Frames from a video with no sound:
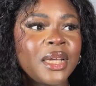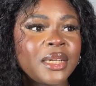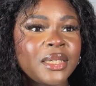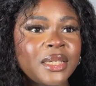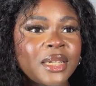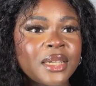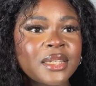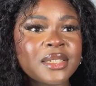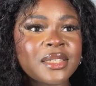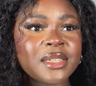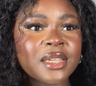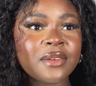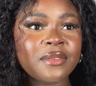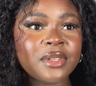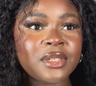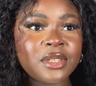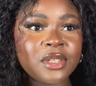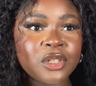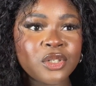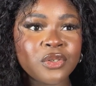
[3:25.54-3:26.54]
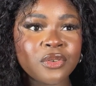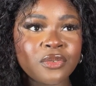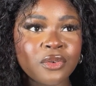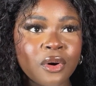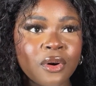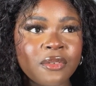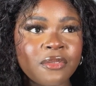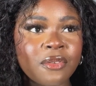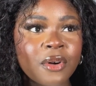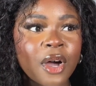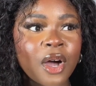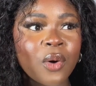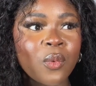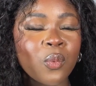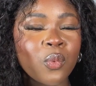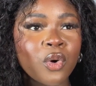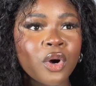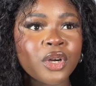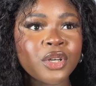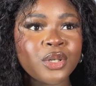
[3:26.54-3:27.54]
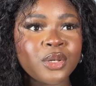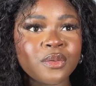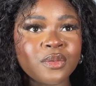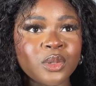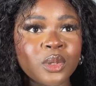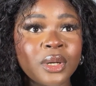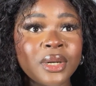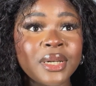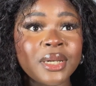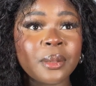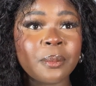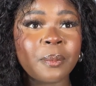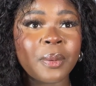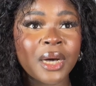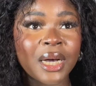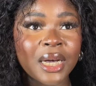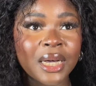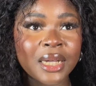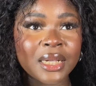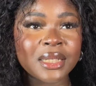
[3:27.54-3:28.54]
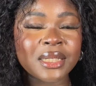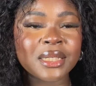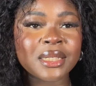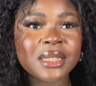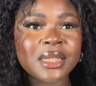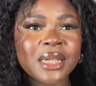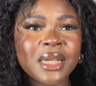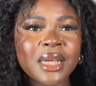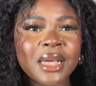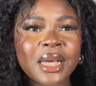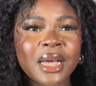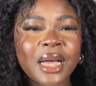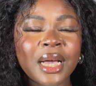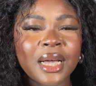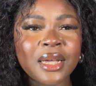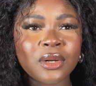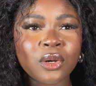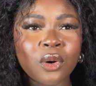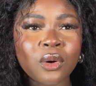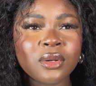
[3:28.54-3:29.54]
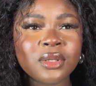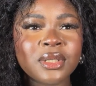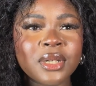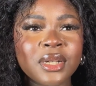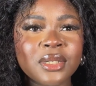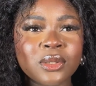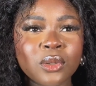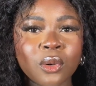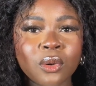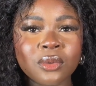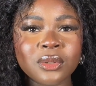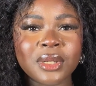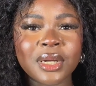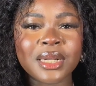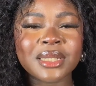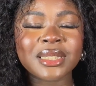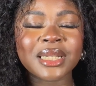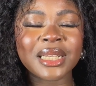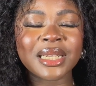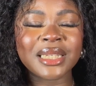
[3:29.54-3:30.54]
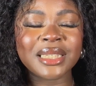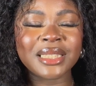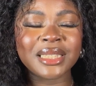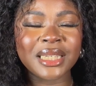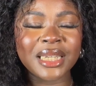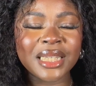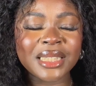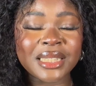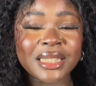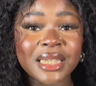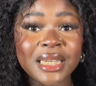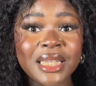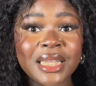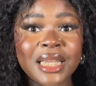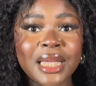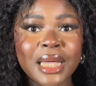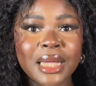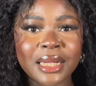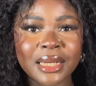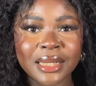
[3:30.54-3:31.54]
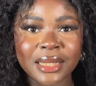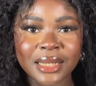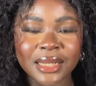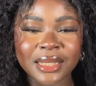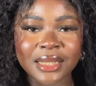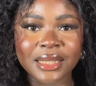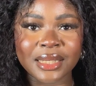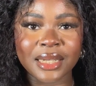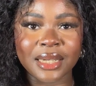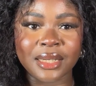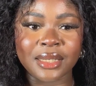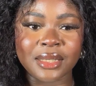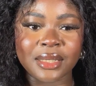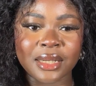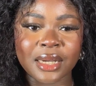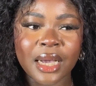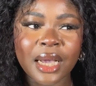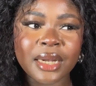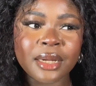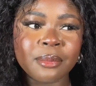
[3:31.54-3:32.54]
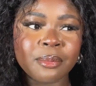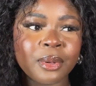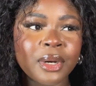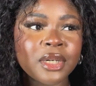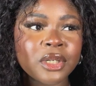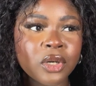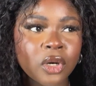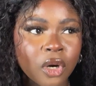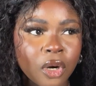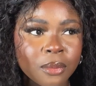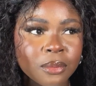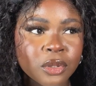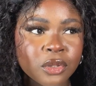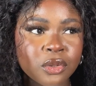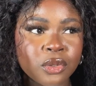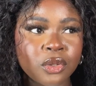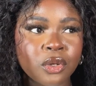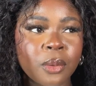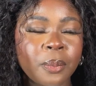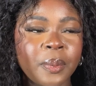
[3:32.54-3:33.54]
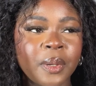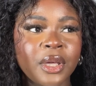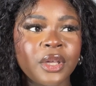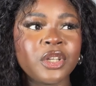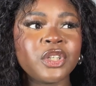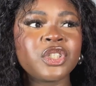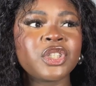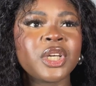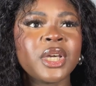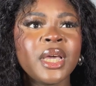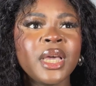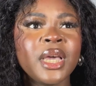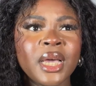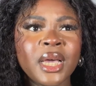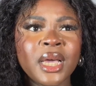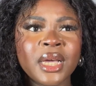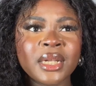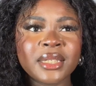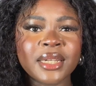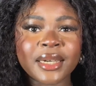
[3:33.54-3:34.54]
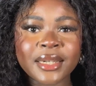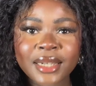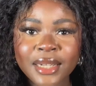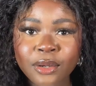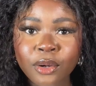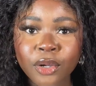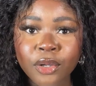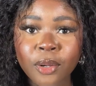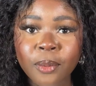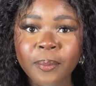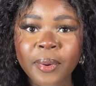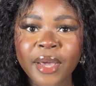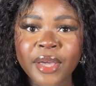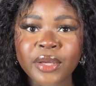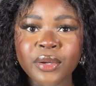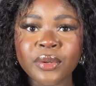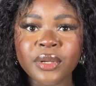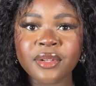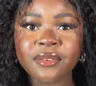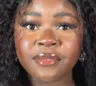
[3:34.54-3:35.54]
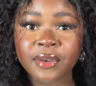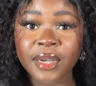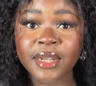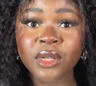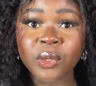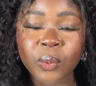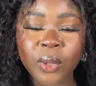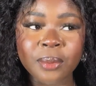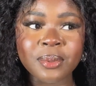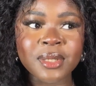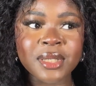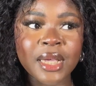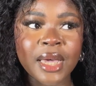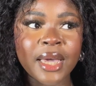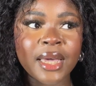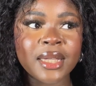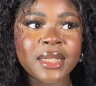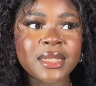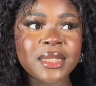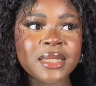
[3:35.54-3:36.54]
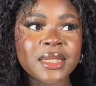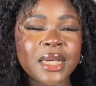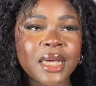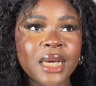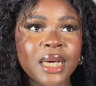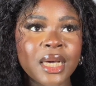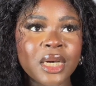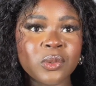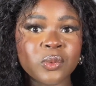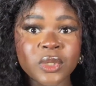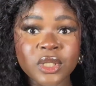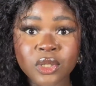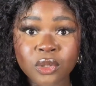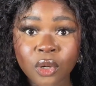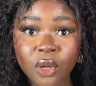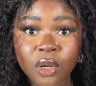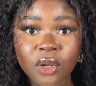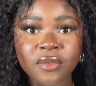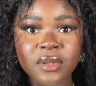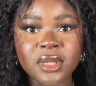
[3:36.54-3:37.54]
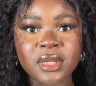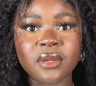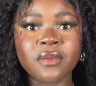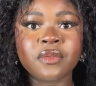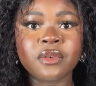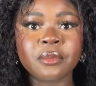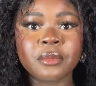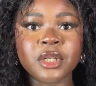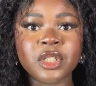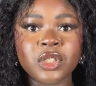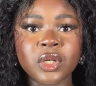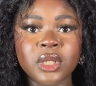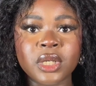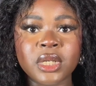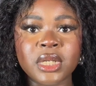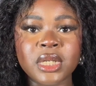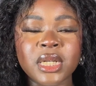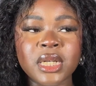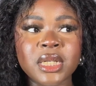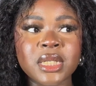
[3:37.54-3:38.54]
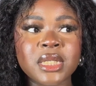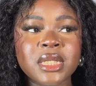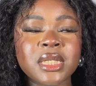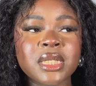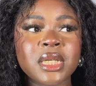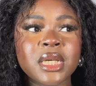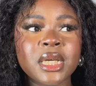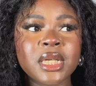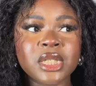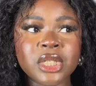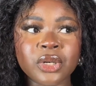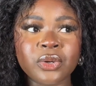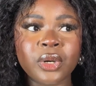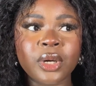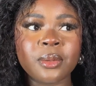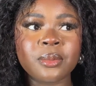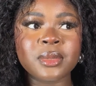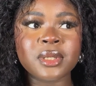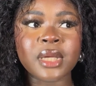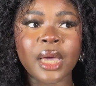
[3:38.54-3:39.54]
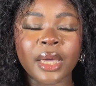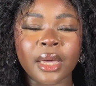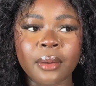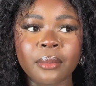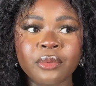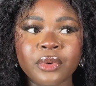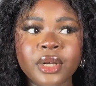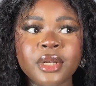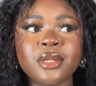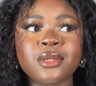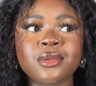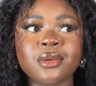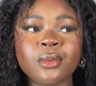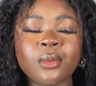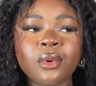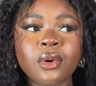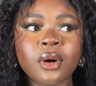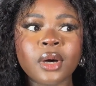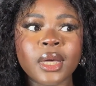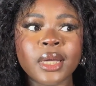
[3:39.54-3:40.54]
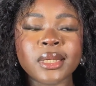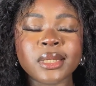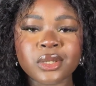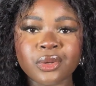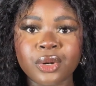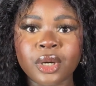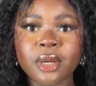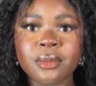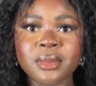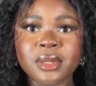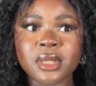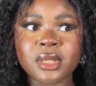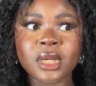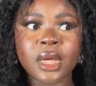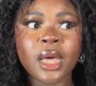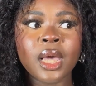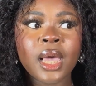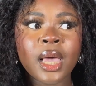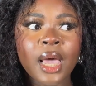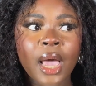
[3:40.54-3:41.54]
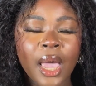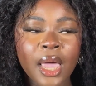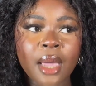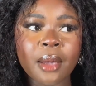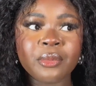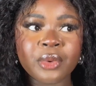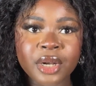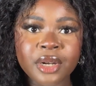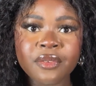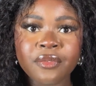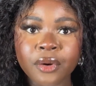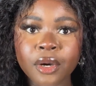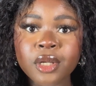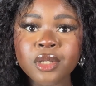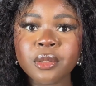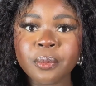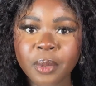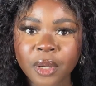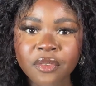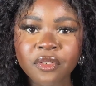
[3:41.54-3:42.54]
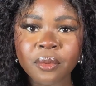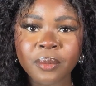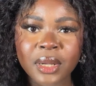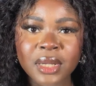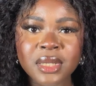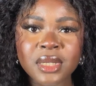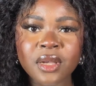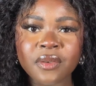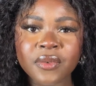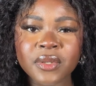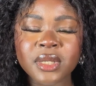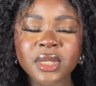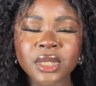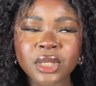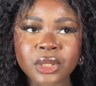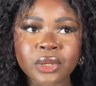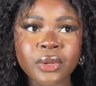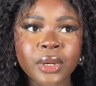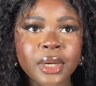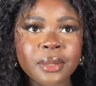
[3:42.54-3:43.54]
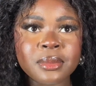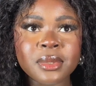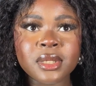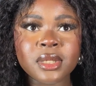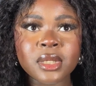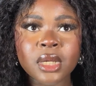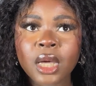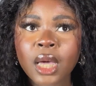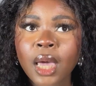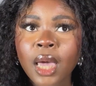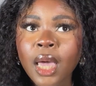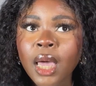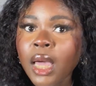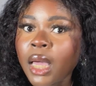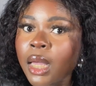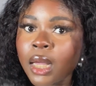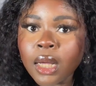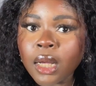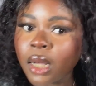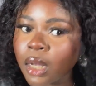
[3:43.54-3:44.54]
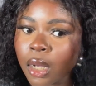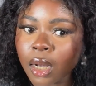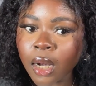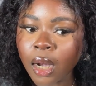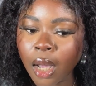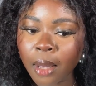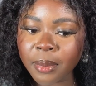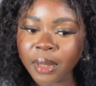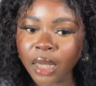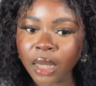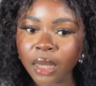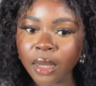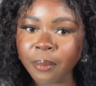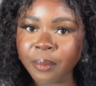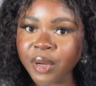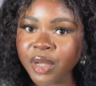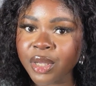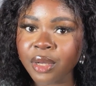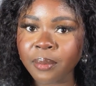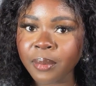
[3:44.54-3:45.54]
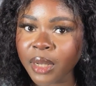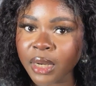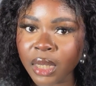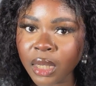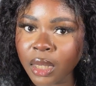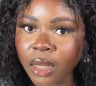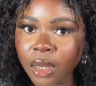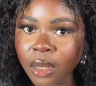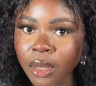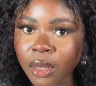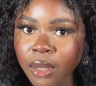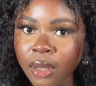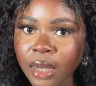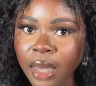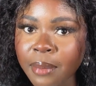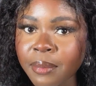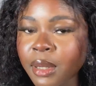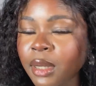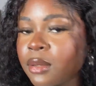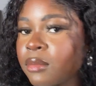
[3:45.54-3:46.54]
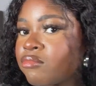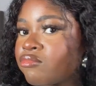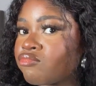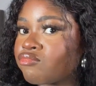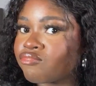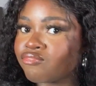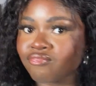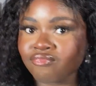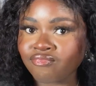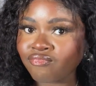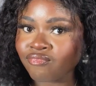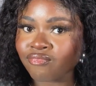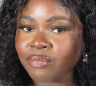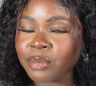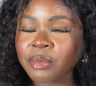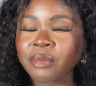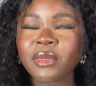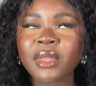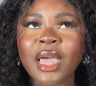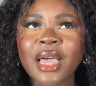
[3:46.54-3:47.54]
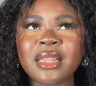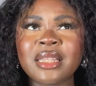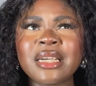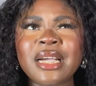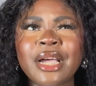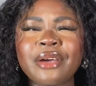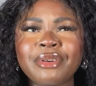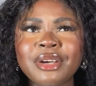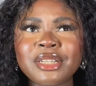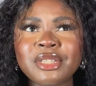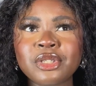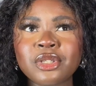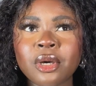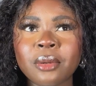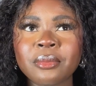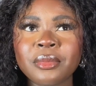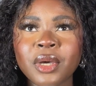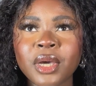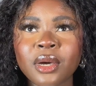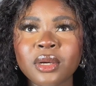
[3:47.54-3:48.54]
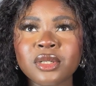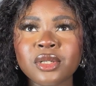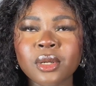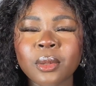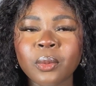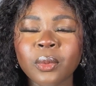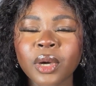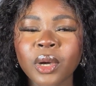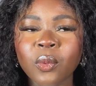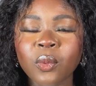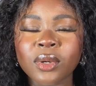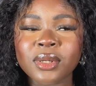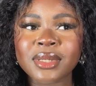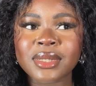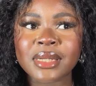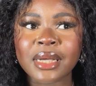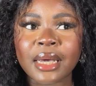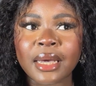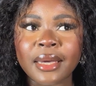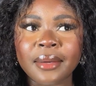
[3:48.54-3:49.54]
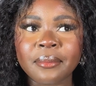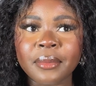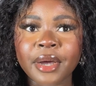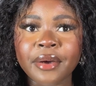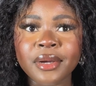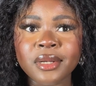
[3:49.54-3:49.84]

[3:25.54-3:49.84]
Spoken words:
the services you've offered, work you've done in the past, and all that neatly listed. And a brand comes to your page, they click on your bio, they find your website, with all of this information in it. It screams, I am ready to work. It screams, I am ready for you to pay for my service. It screams, come here, bring your money here. I think I read somewhere one time